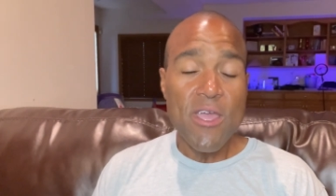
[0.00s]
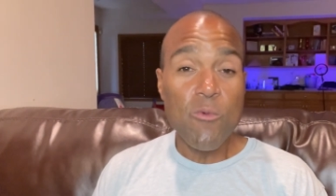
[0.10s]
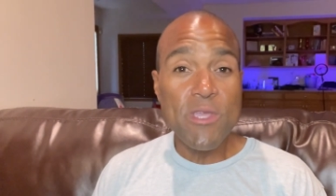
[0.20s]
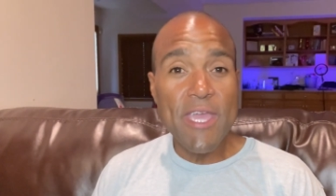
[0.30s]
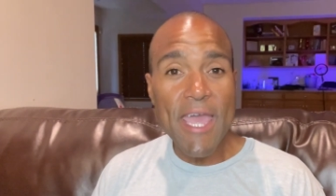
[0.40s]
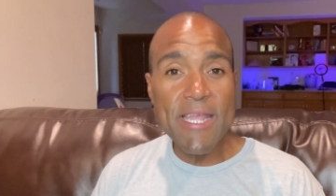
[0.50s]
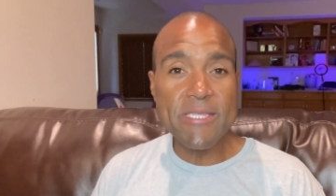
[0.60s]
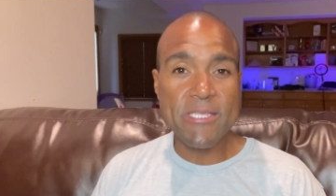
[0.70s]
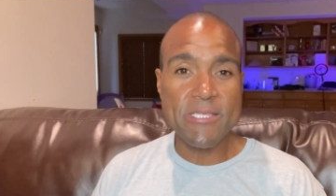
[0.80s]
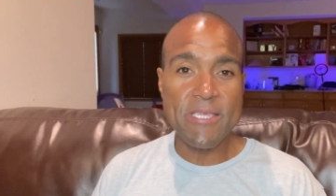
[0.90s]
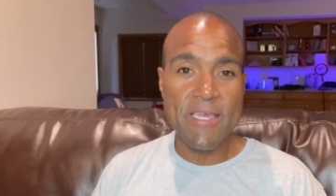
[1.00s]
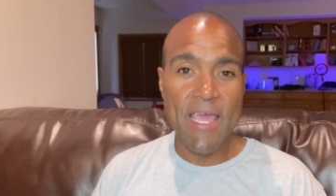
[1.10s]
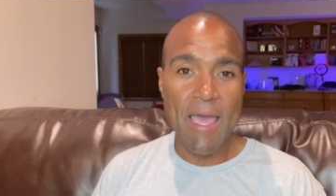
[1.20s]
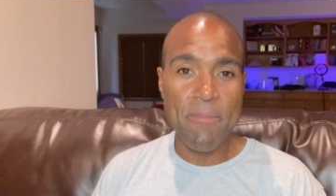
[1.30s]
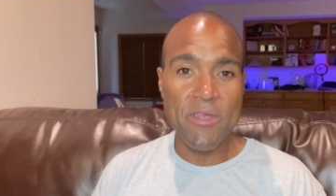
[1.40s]
And we hate to see it
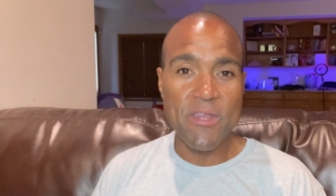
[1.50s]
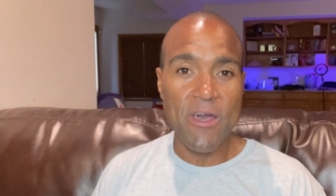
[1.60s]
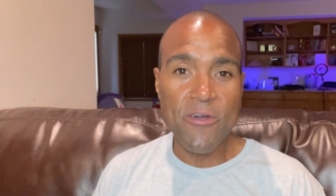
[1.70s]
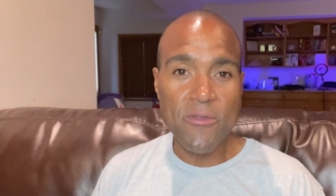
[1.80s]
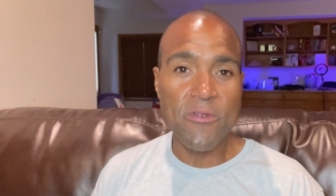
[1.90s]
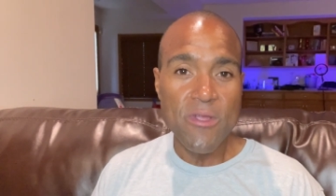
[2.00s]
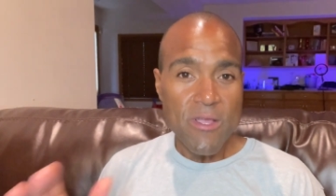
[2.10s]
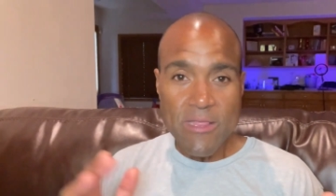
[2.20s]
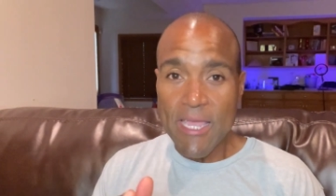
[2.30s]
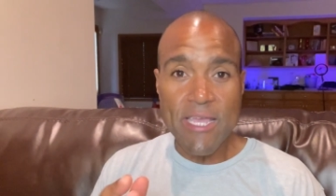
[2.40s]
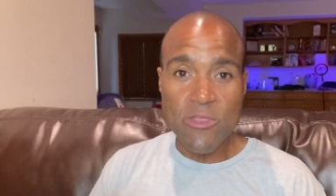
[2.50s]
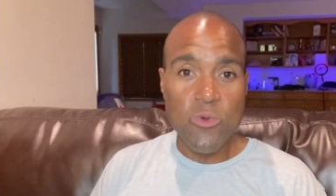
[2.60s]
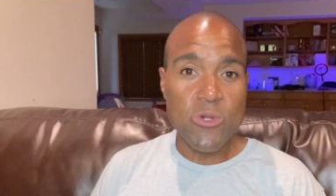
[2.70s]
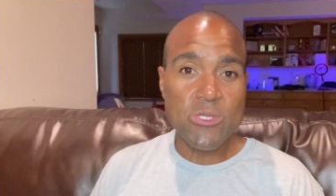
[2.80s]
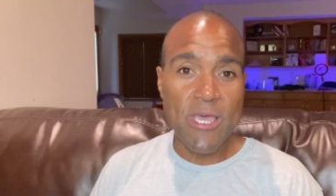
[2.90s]
happen to other
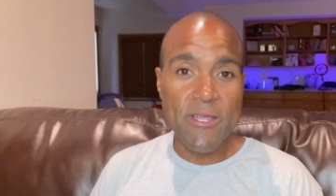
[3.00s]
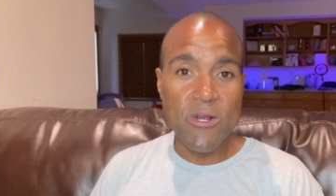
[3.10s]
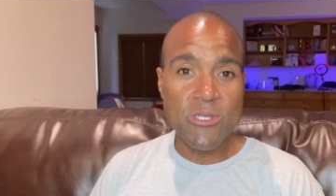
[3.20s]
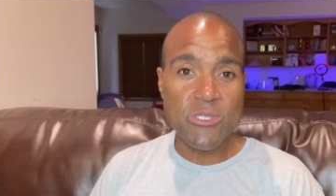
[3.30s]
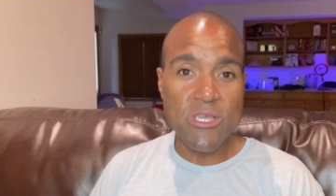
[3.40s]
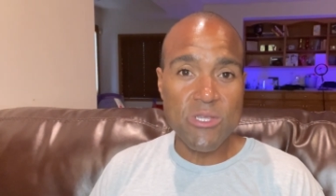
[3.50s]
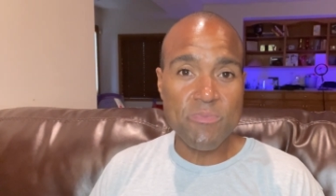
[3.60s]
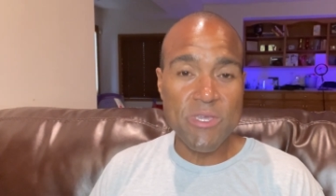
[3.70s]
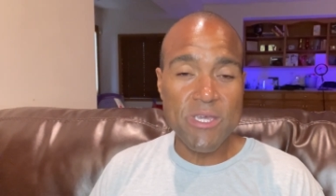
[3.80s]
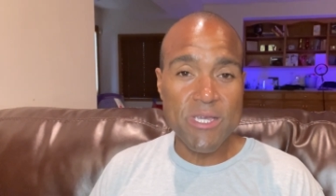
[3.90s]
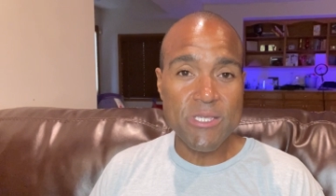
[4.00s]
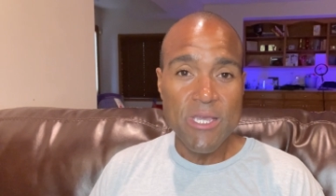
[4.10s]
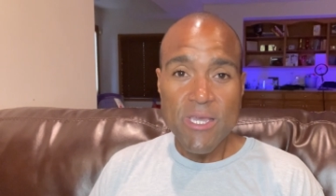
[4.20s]
landlords like ourselves, because,